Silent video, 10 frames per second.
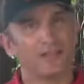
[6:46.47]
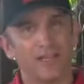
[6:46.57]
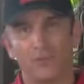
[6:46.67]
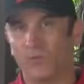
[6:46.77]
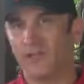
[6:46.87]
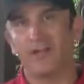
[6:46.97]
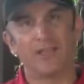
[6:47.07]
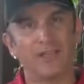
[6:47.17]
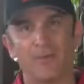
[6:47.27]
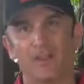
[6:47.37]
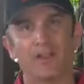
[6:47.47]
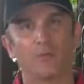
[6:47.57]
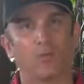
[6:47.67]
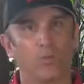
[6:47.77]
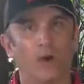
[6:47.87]
It went in and came out
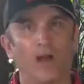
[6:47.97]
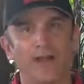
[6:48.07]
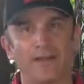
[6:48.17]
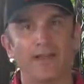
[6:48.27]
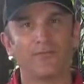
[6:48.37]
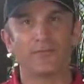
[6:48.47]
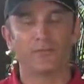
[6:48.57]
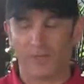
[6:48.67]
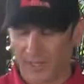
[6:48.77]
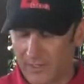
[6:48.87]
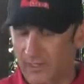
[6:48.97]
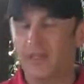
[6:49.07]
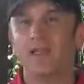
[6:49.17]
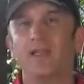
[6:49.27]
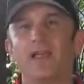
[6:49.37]
like a hot knife through butter.
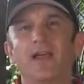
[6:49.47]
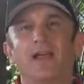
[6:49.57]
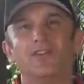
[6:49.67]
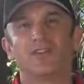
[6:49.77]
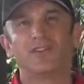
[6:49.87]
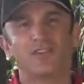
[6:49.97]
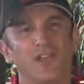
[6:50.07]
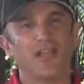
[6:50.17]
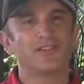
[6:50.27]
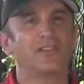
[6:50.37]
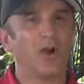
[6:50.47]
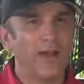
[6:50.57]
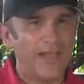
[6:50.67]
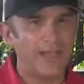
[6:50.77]
Just so you guys know,